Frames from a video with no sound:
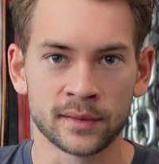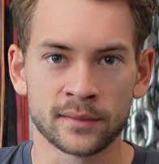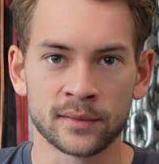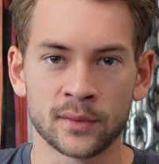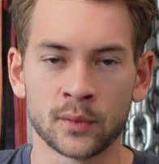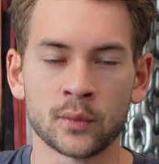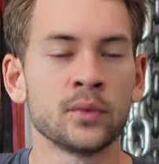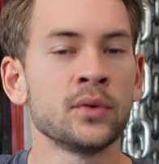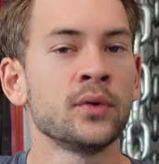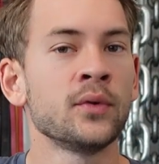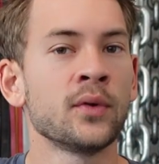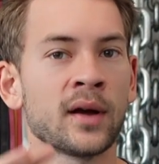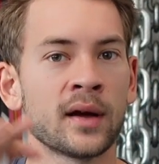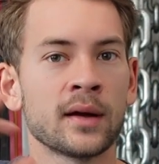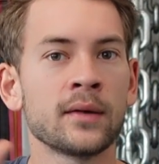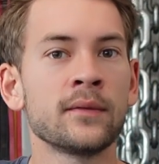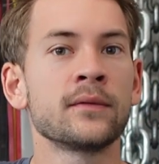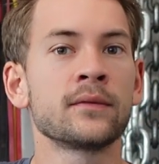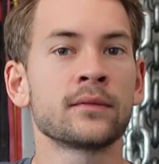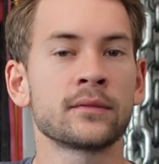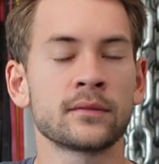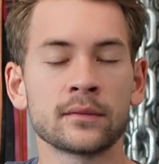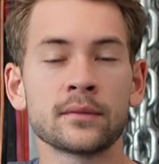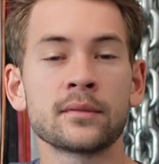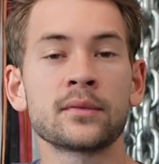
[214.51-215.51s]
So when you have
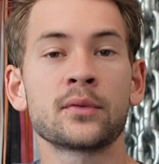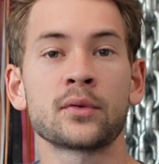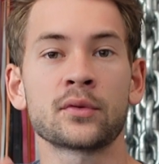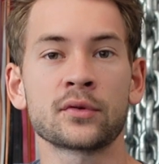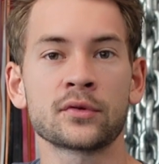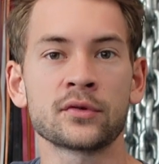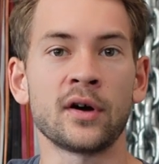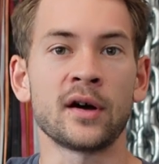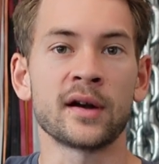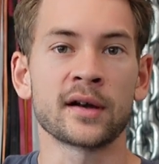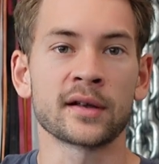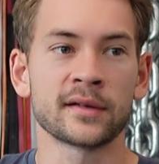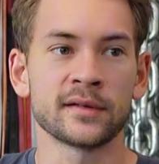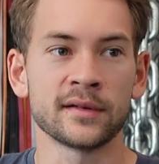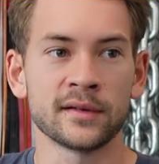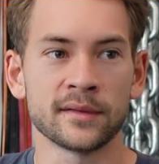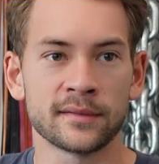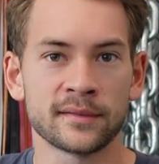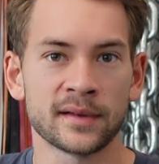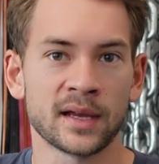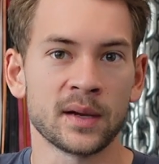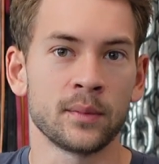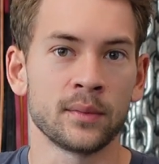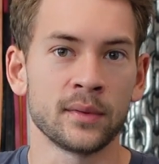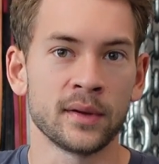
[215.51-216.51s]
sort of chronically
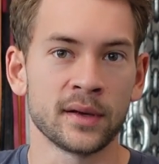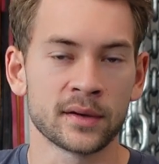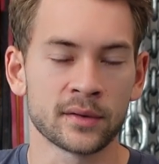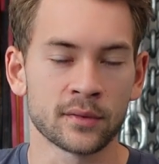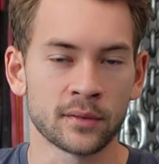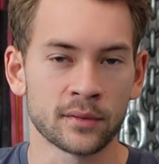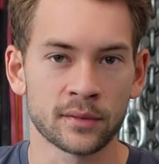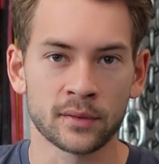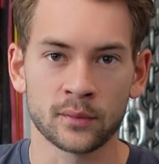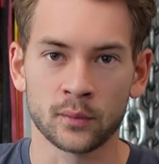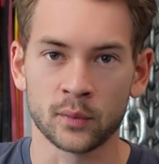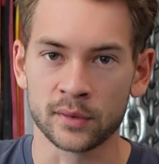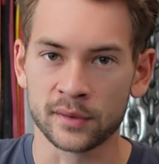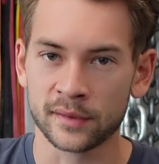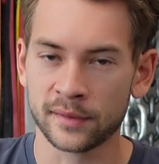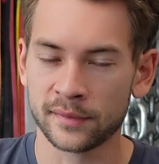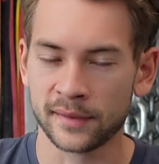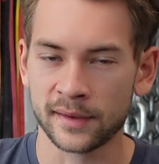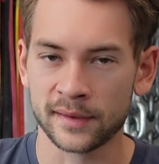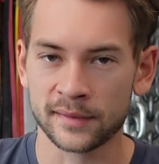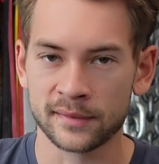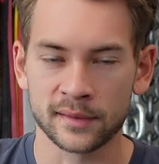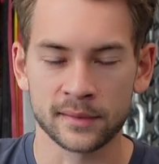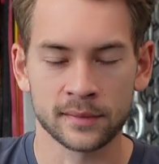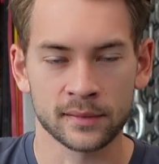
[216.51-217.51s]
unstable ankles, one of the
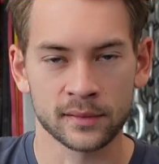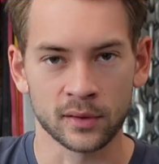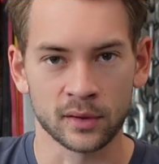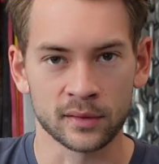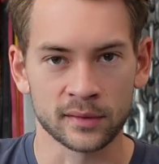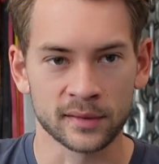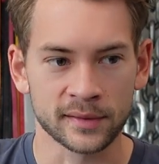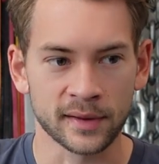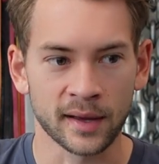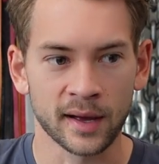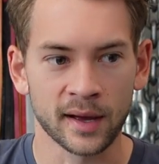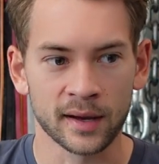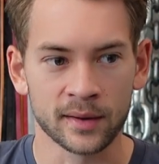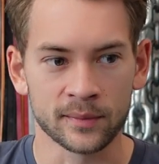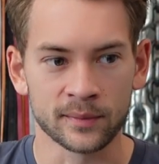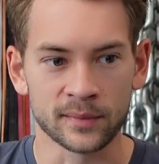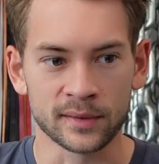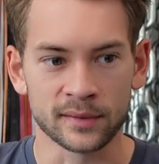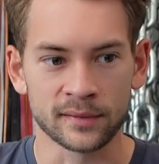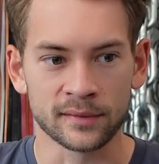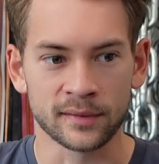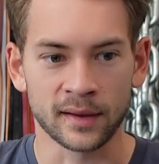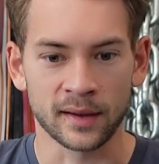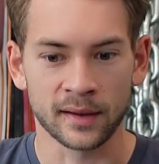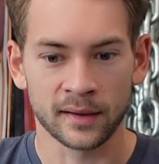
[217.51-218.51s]
things I see all the time
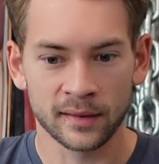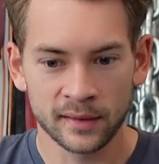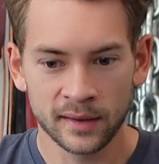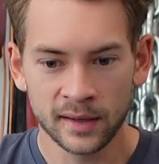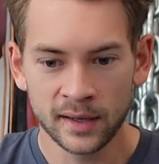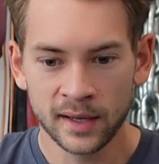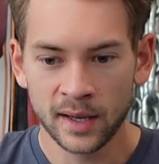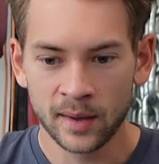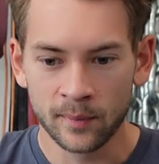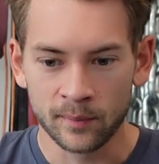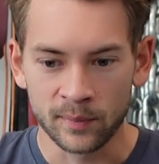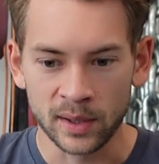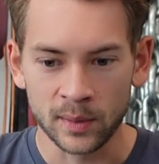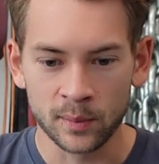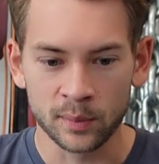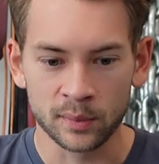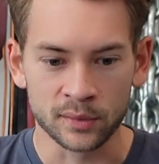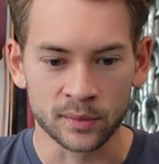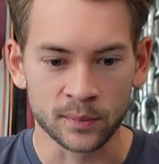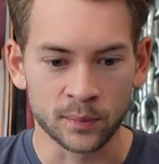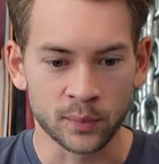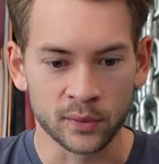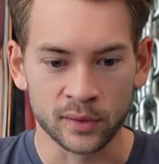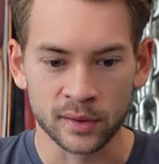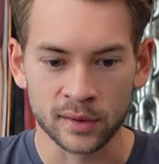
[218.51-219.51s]
is that people are
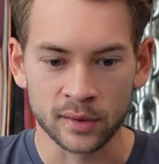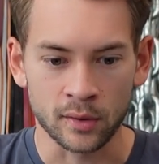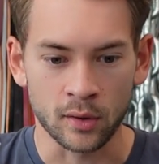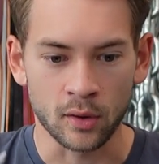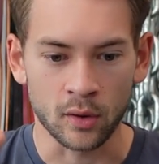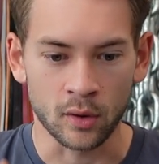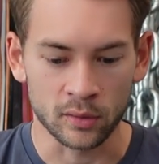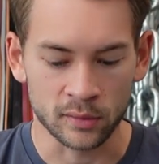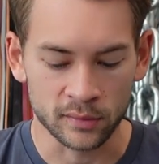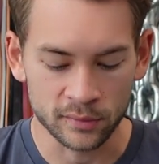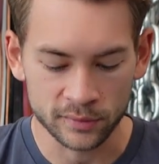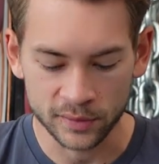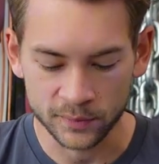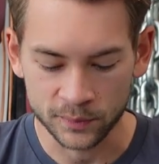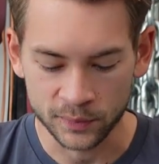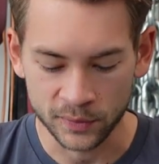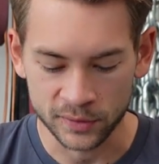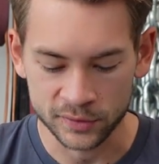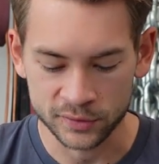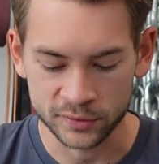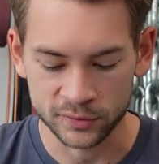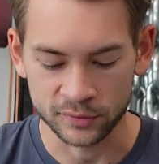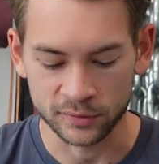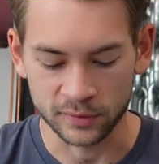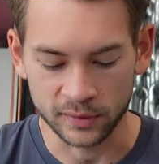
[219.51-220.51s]
putting all of their
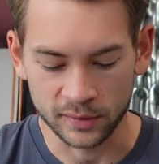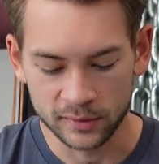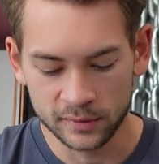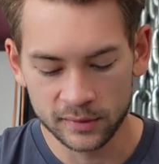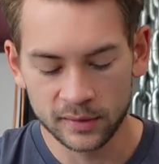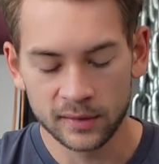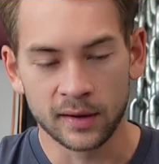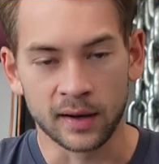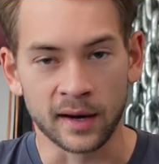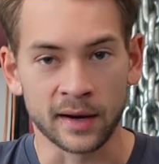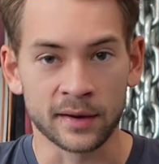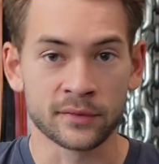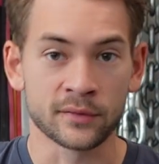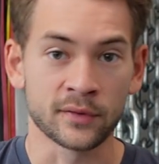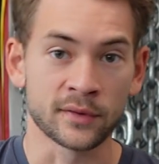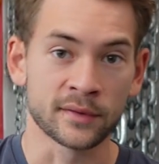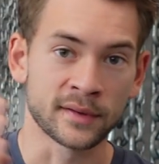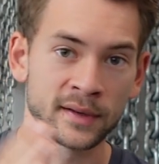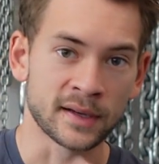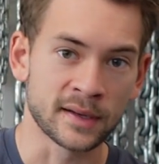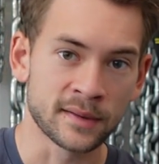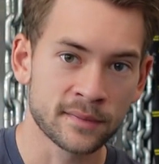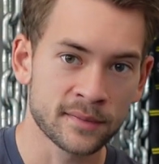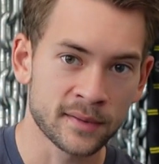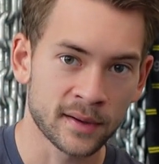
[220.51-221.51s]
pressure either on the
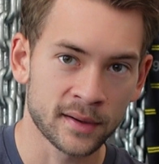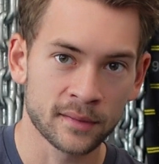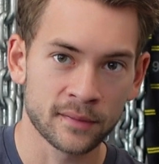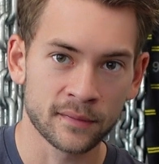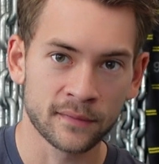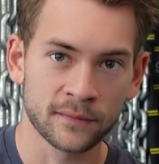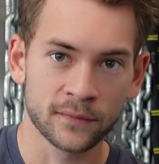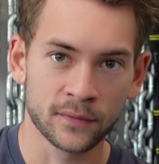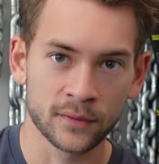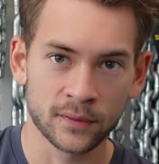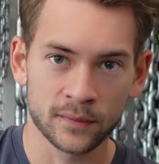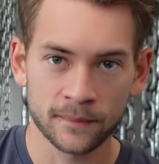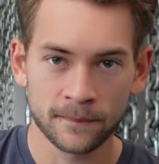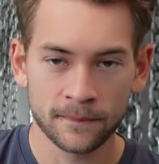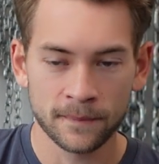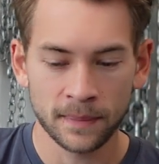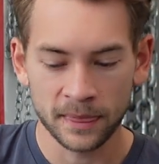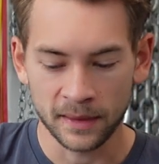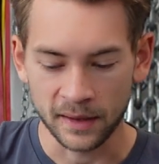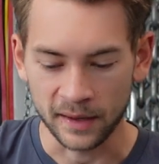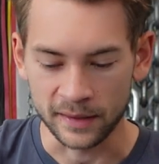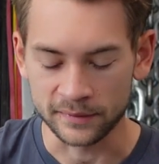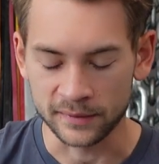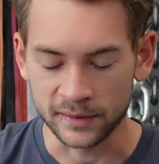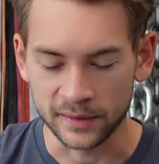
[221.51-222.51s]
inside of the foot
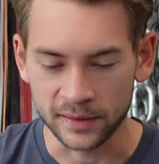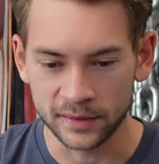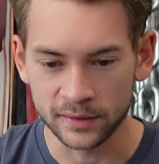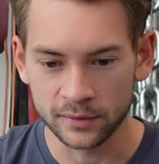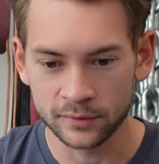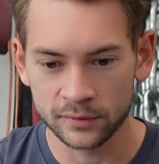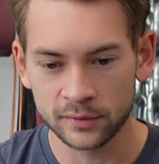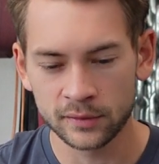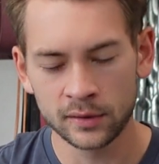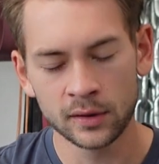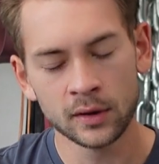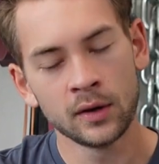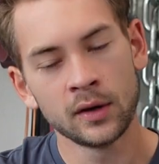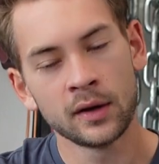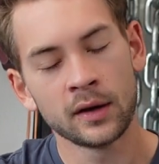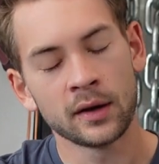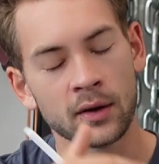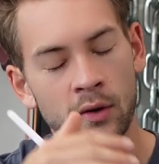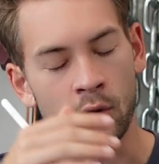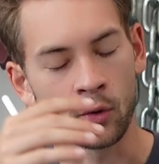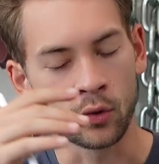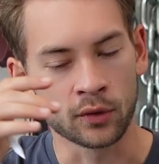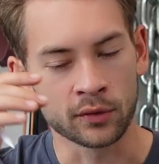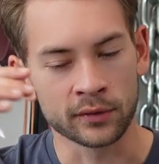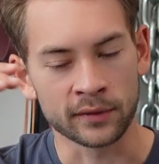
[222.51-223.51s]
and the heel,
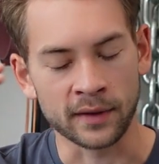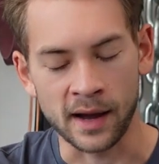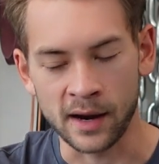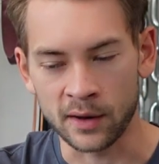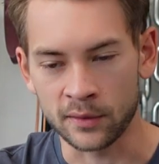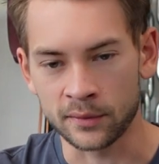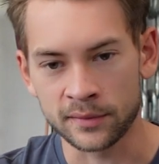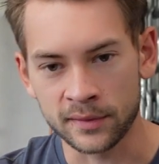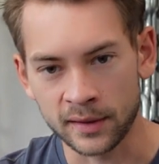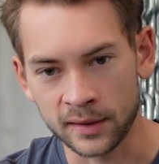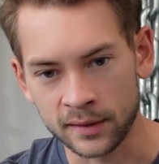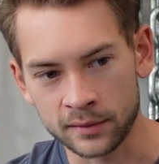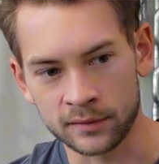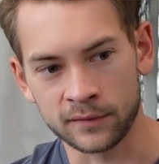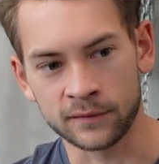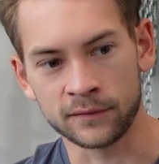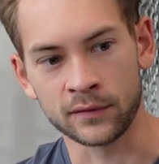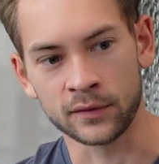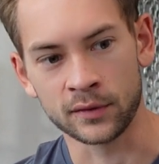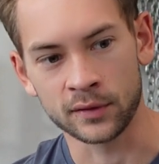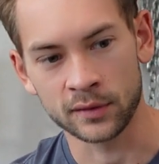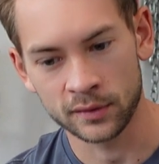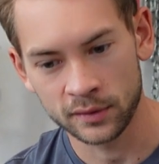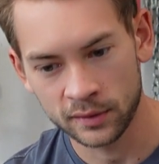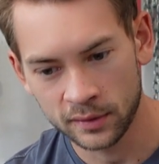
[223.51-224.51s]
or the outside of the
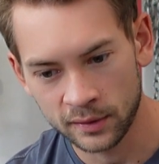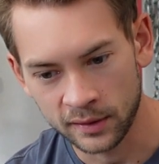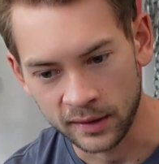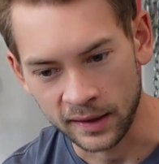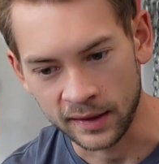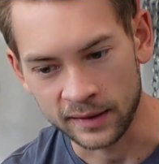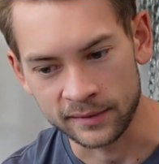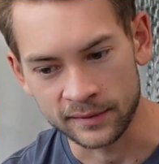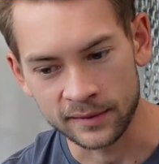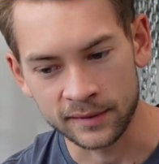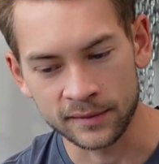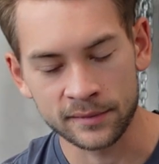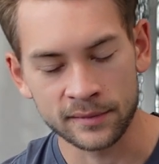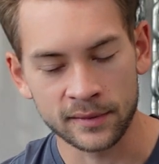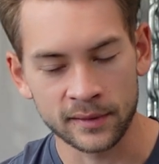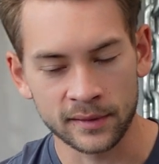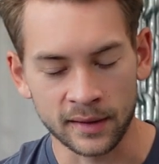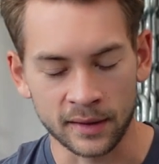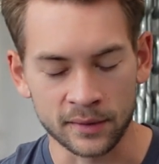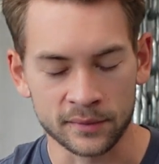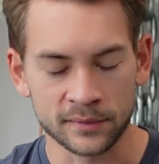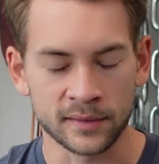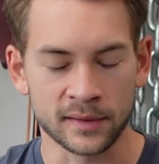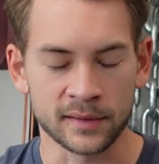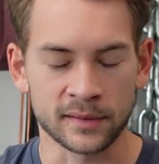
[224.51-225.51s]
foot and the
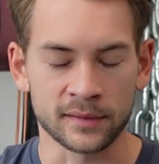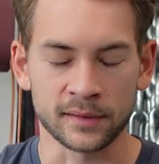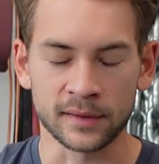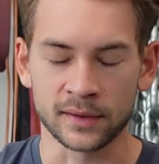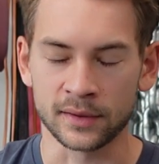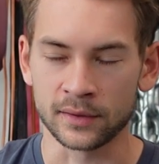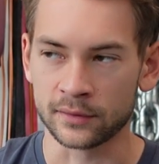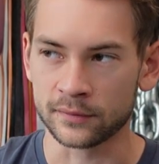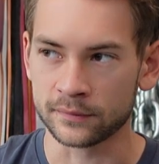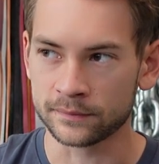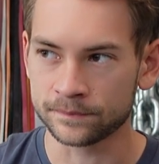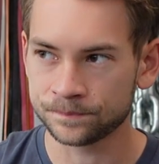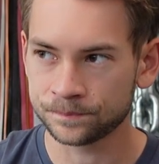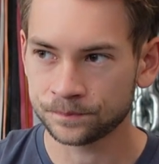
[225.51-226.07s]
outside of the heel.